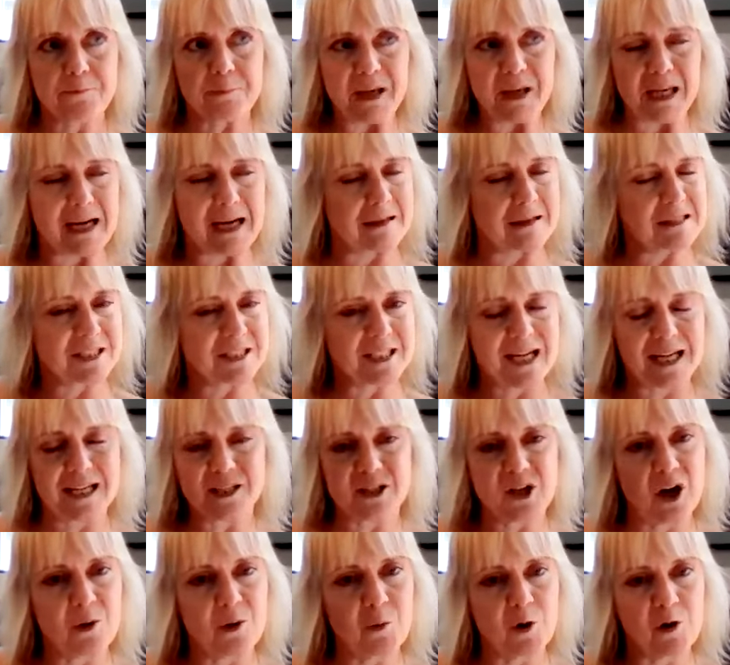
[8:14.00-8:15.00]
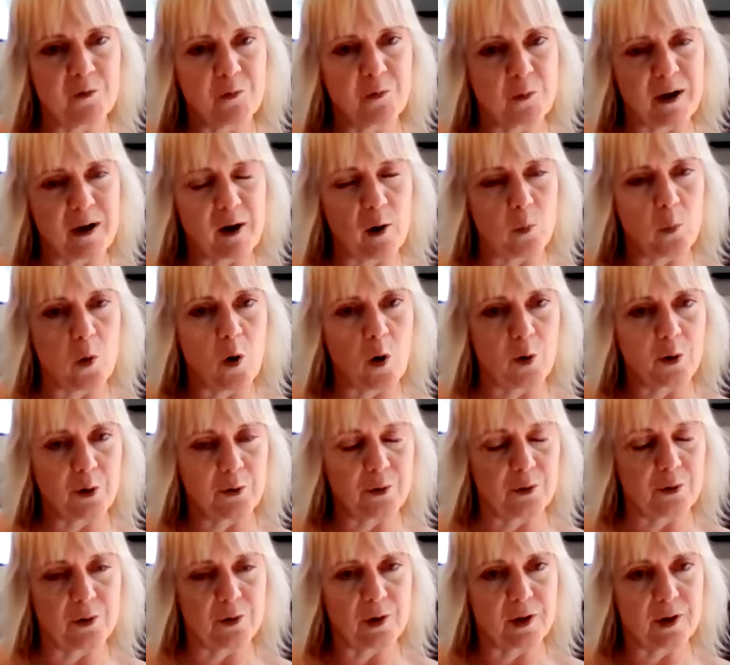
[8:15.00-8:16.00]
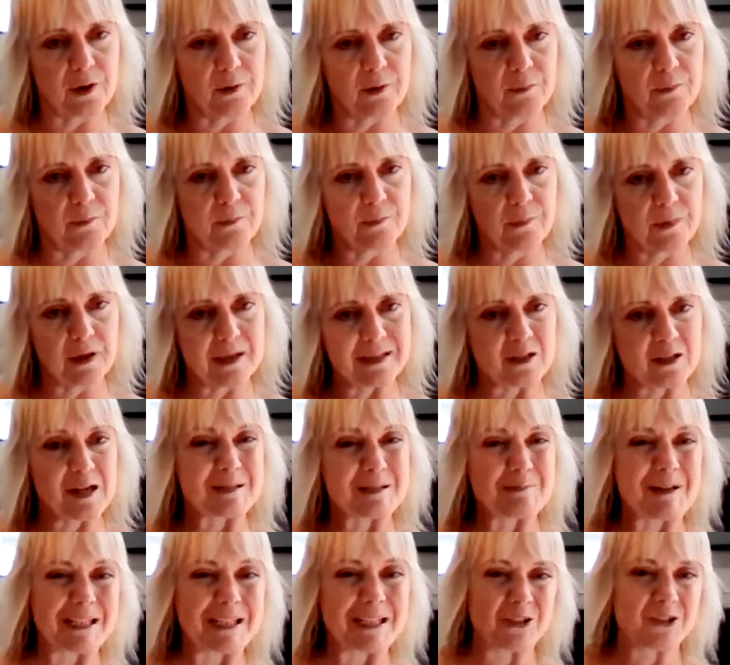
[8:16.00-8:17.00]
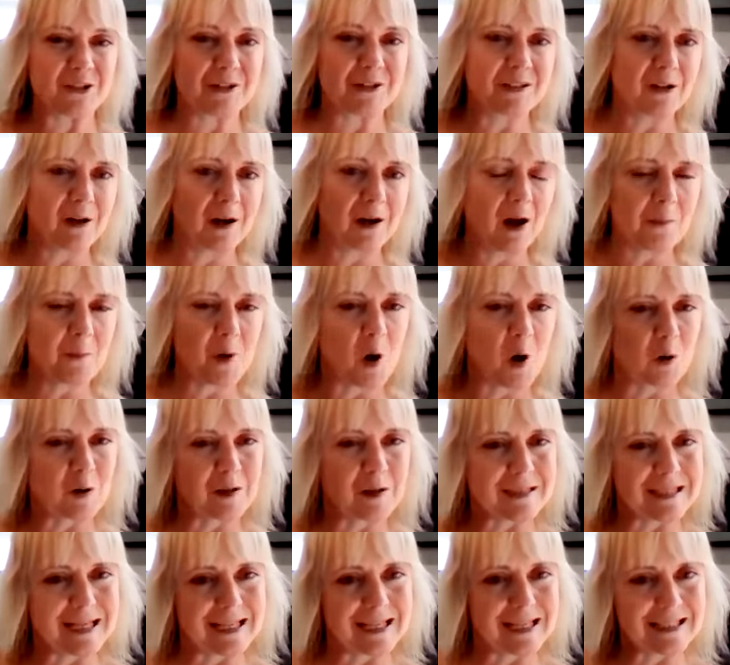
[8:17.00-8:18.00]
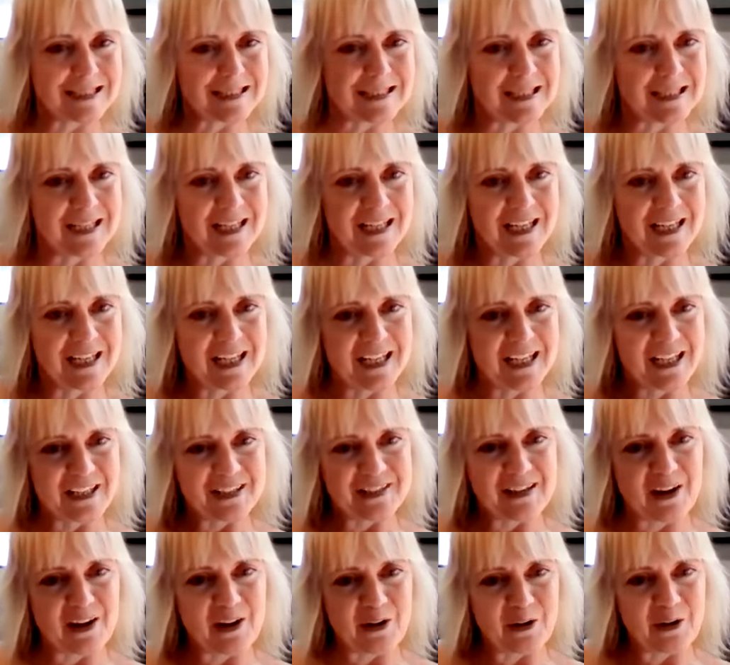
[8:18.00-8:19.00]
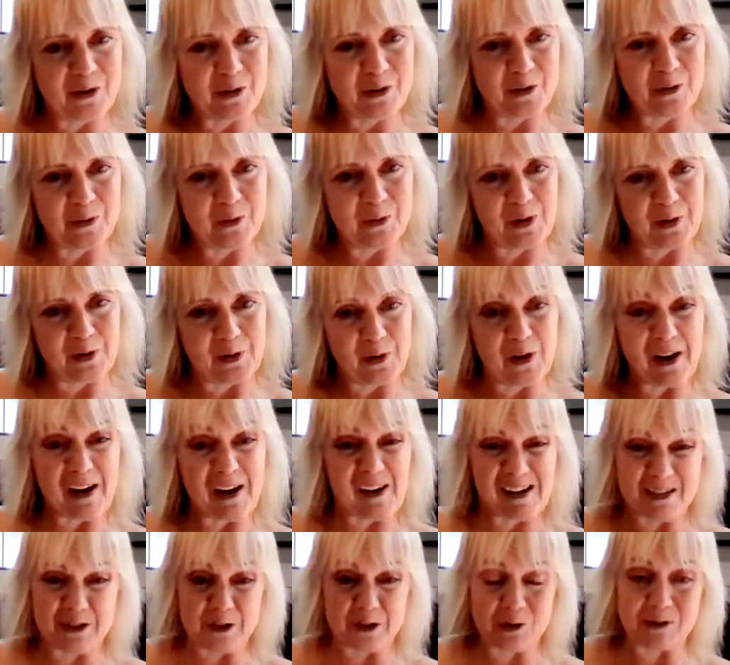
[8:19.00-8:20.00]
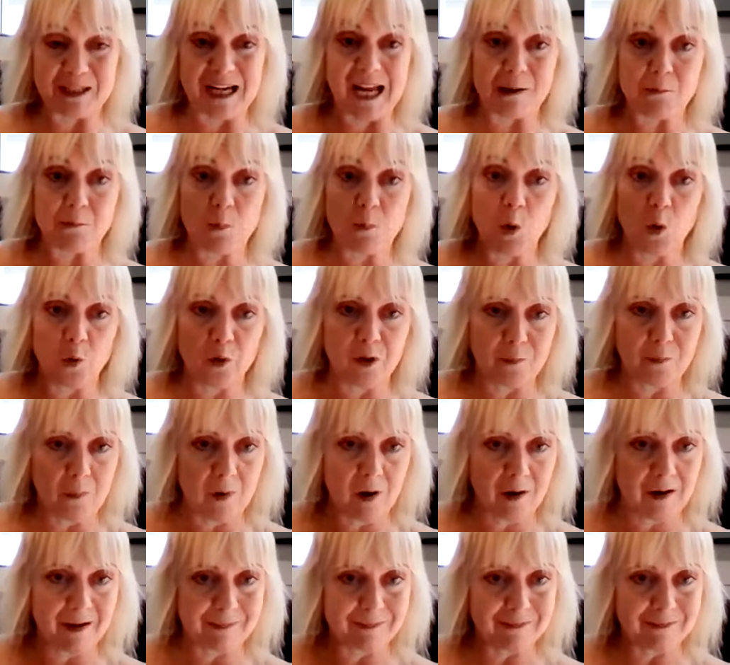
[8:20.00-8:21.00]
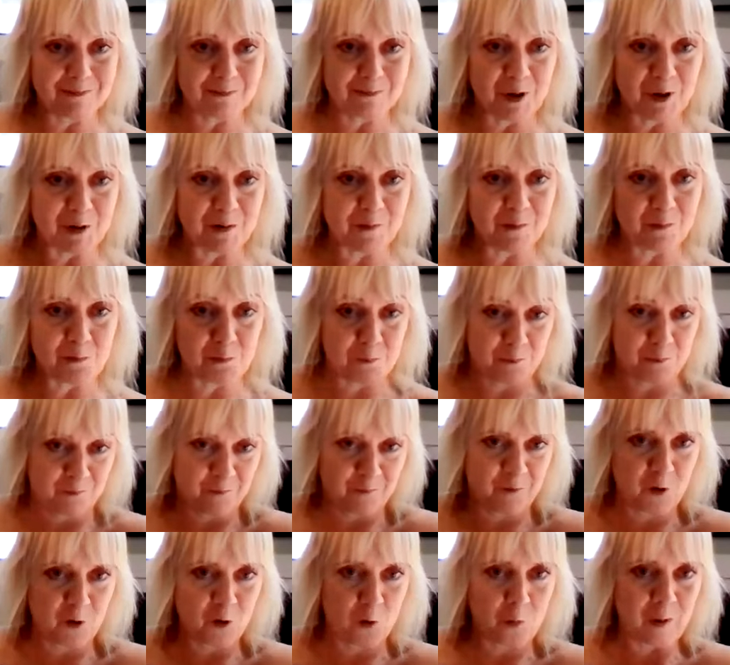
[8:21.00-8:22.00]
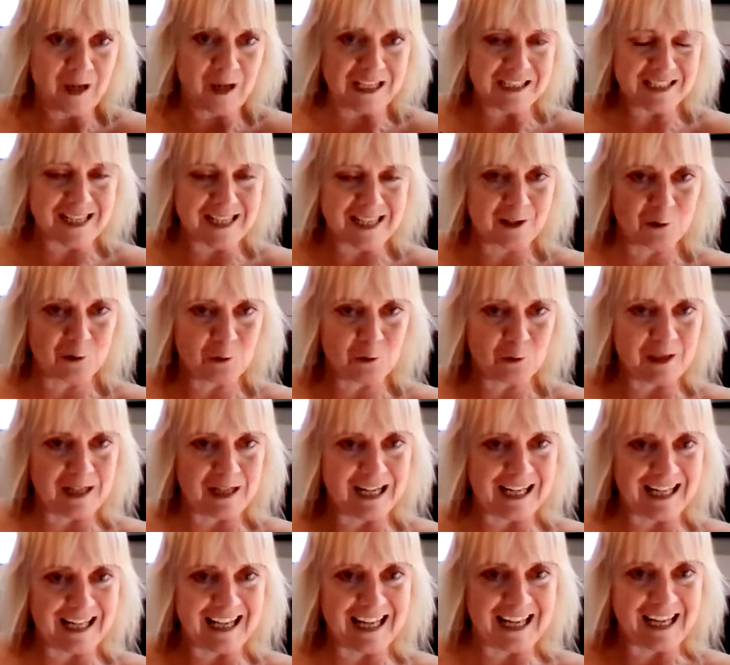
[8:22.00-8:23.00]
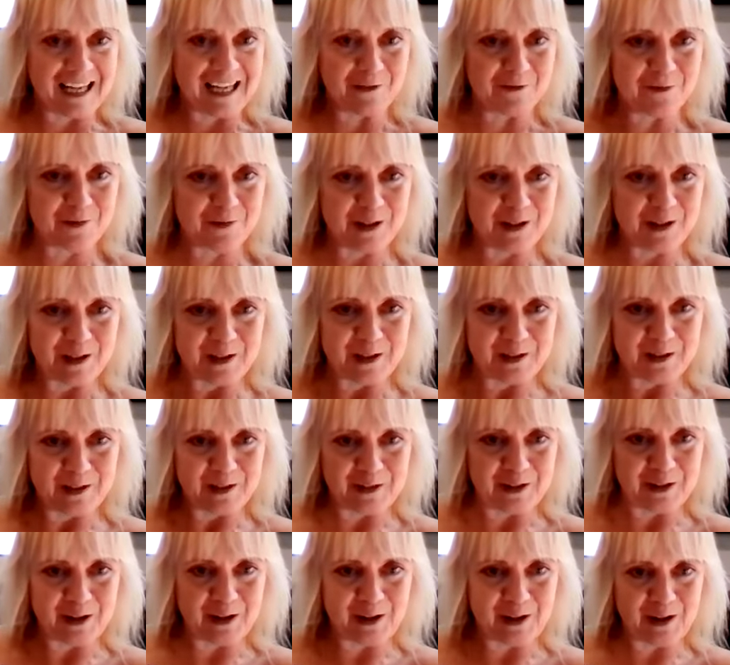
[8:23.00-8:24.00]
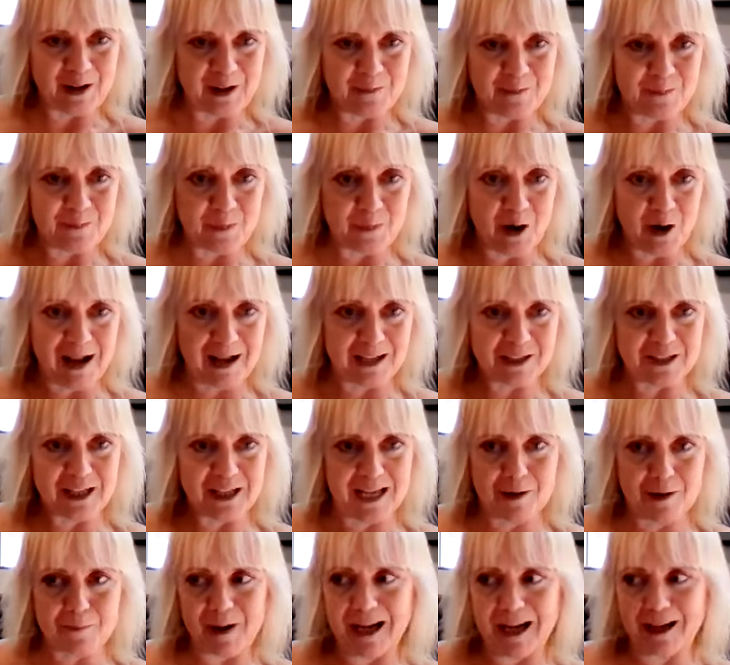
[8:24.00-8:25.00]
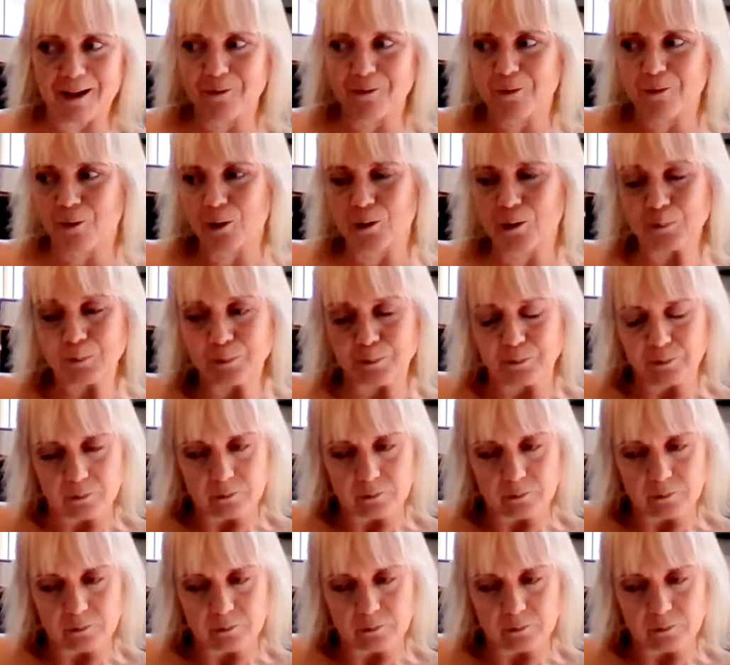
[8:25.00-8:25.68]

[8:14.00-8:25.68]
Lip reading: being able to take time off when I want. As I mentioned, I like my holidays, so, and I do take more than my 4 weeks annual leave that I actually get paid for.